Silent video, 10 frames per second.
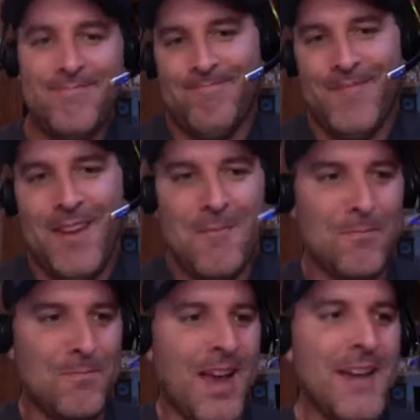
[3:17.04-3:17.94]
you know,
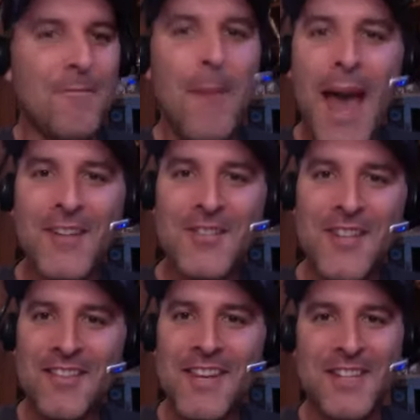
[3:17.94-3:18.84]
kind of
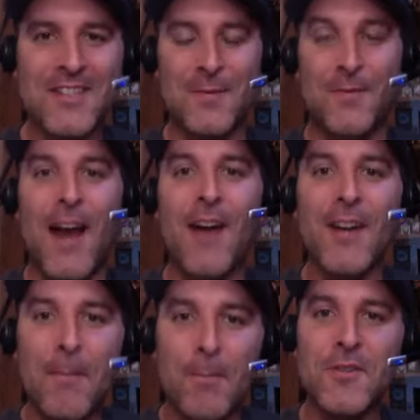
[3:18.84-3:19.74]
passionately and just fired
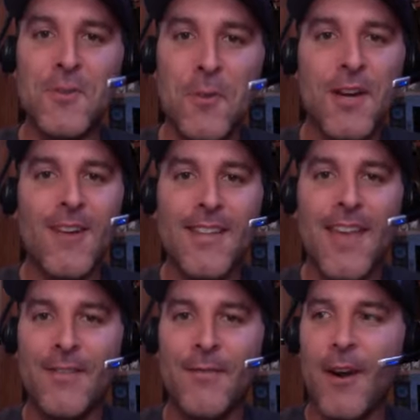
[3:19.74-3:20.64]
up on Twitter at
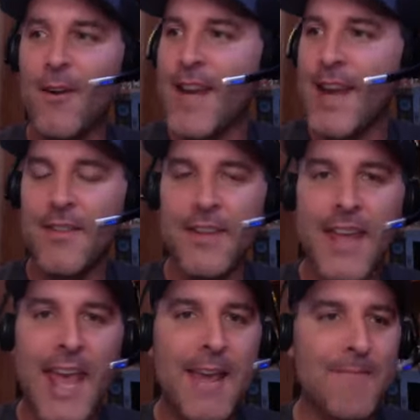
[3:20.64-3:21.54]
the very end of the
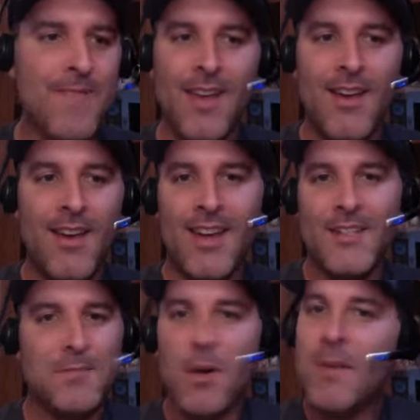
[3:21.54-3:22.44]
game,
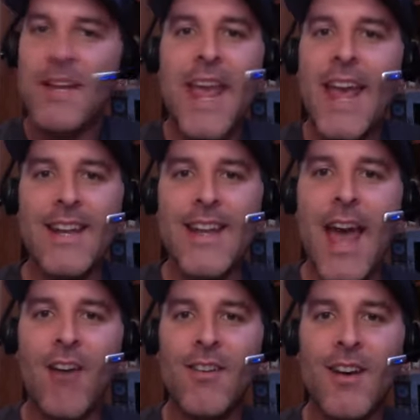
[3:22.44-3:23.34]
just put him in Canton
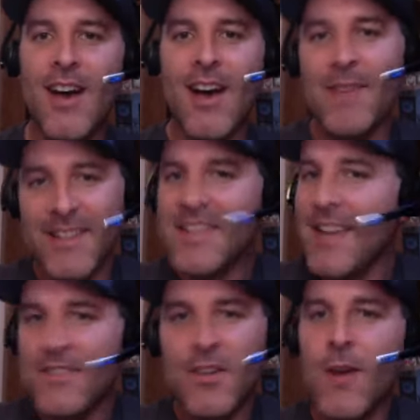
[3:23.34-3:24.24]
now. I mean, this
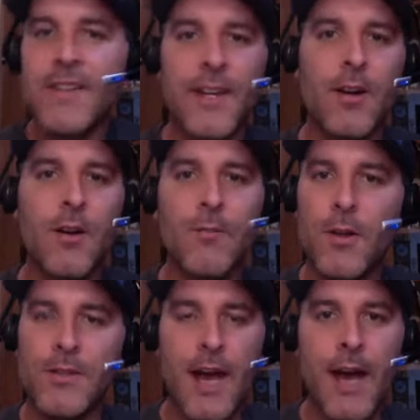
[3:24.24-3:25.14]
guy's the greatest kicker of
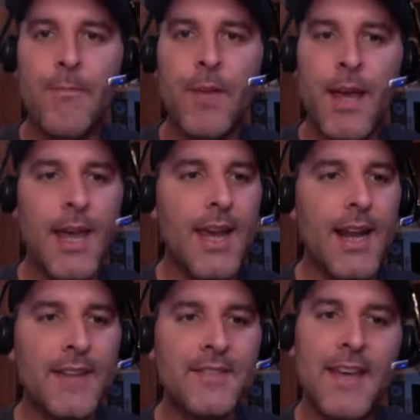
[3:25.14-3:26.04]
all time.
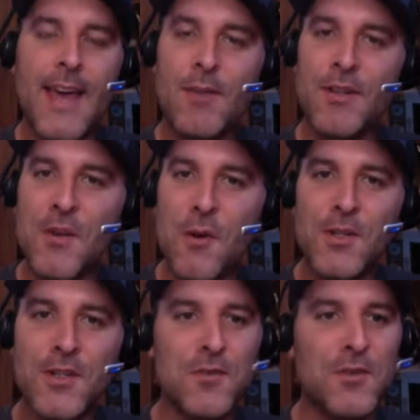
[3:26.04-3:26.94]
And I say that with no
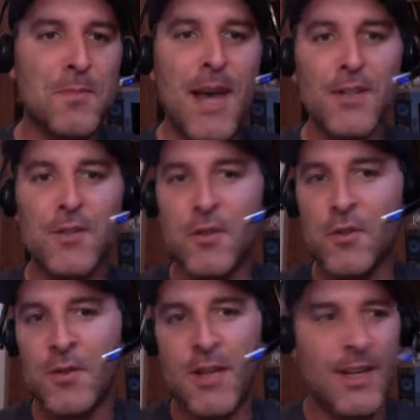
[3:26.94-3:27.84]
disrespect
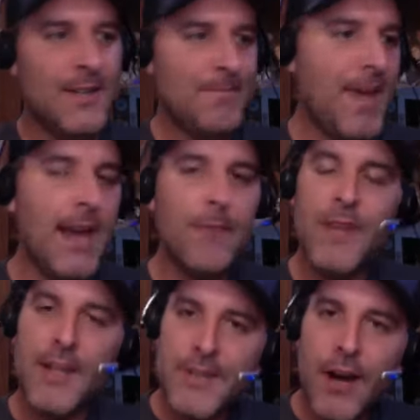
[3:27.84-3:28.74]
to Adam
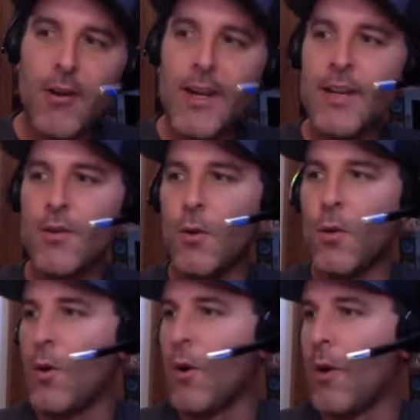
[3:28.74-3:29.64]
Vinatieri
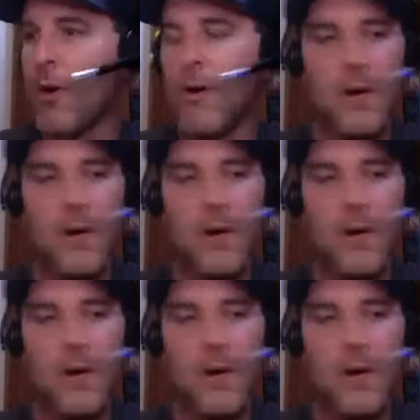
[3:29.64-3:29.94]
or